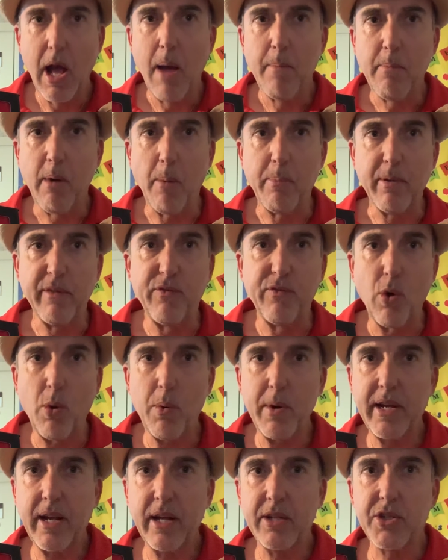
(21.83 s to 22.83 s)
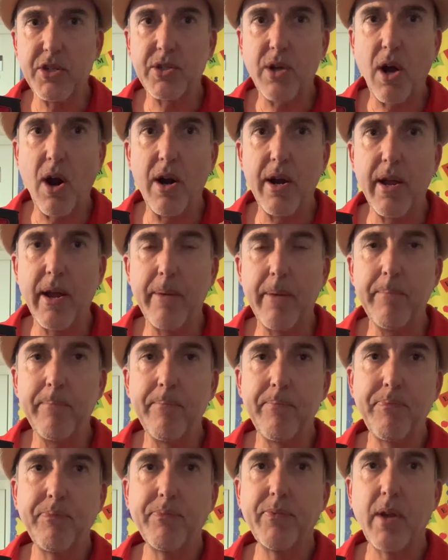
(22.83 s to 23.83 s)
But before we get started,
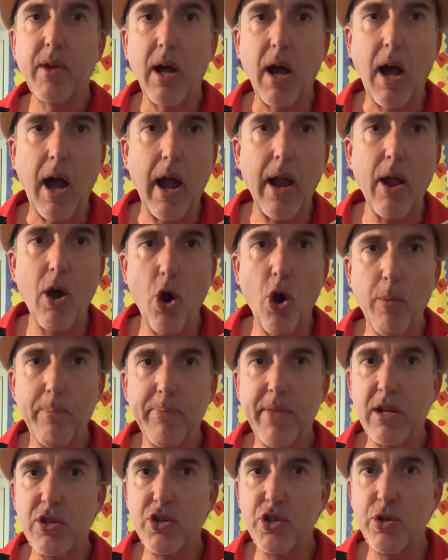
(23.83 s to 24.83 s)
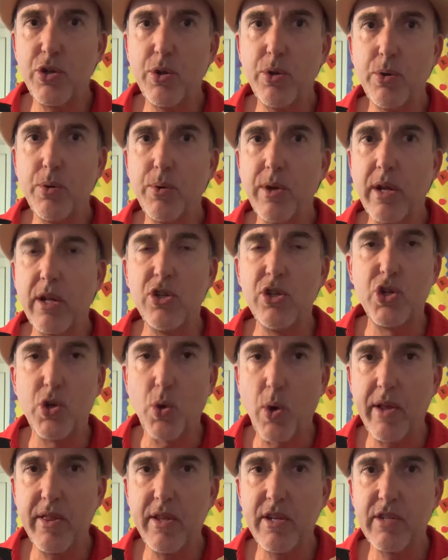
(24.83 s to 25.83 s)
I hope that you
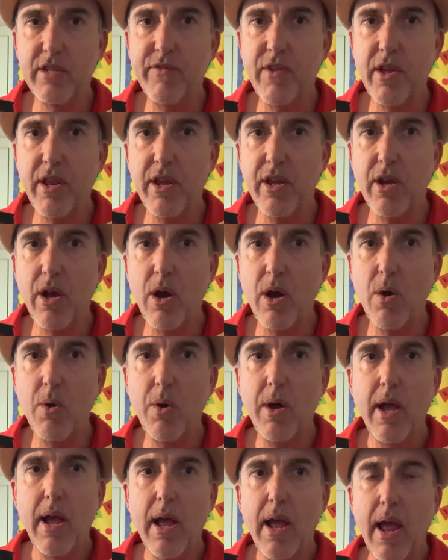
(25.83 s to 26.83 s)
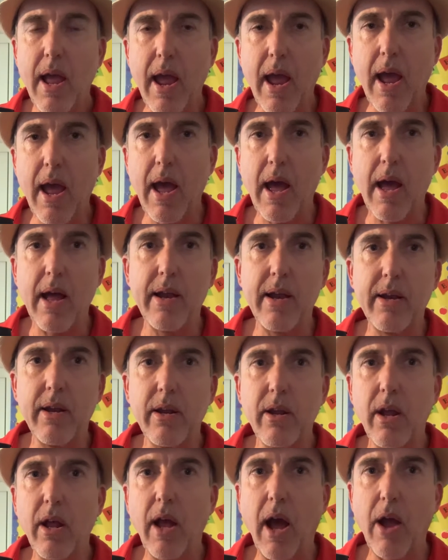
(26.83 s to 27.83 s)
enjoy this video and
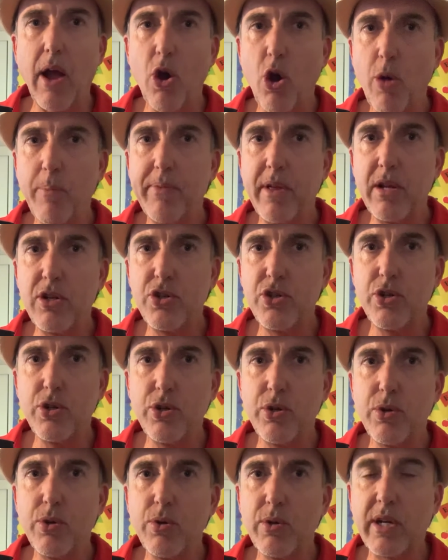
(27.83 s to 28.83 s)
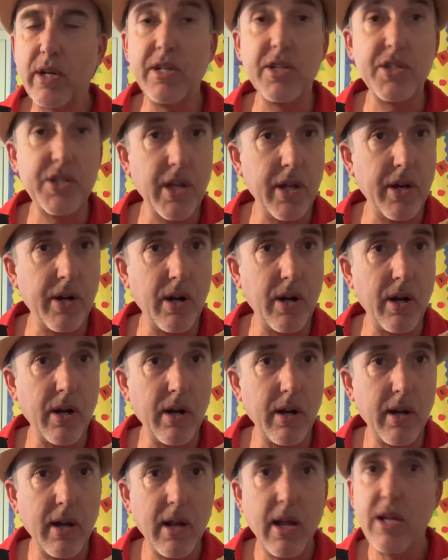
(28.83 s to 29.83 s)
I hope that you
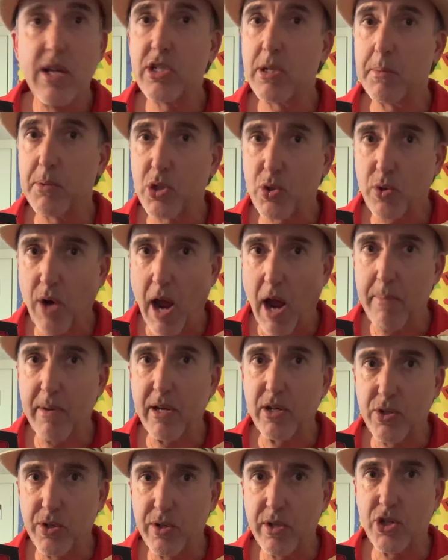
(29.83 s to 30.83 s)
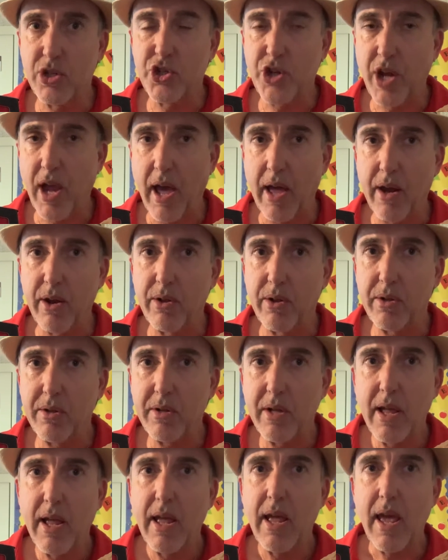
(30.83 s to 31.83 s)
consider subscribing to the
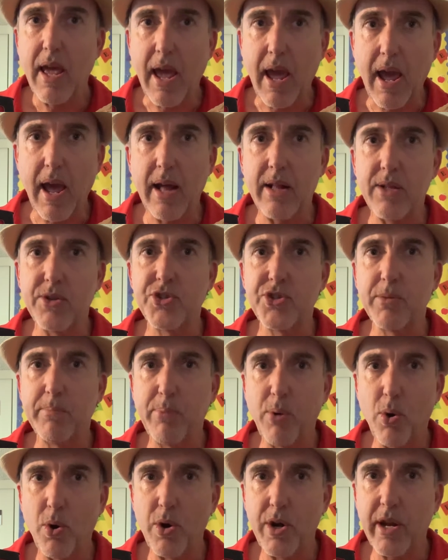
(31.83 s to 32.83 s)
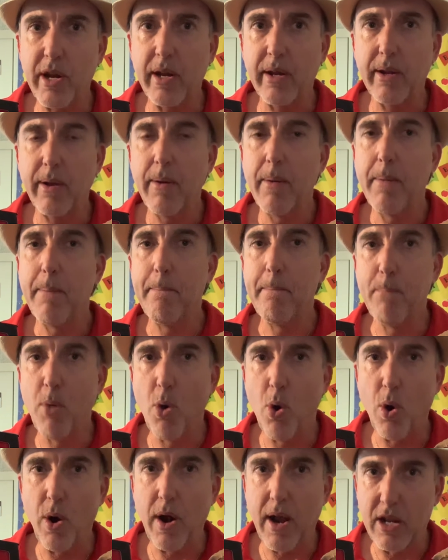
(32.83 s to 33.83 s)
channel, and supporting
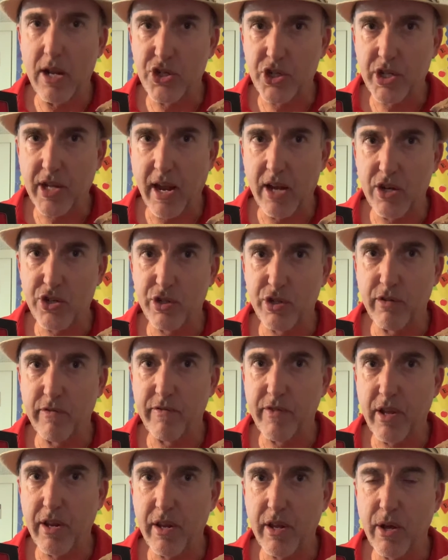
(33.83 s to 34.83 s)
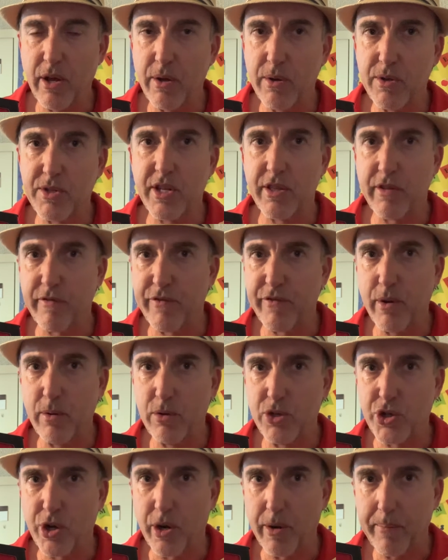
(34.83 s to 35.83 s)
more educational videos in the
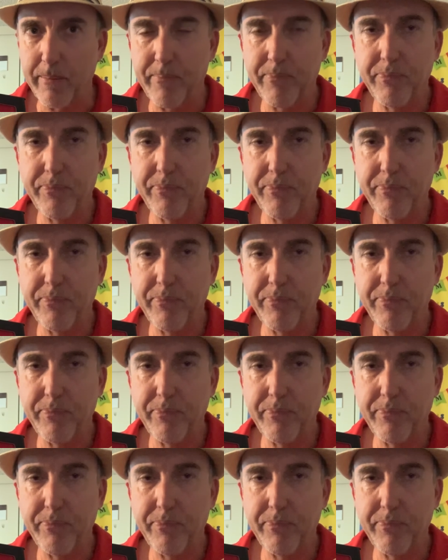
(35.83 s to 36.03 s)
future.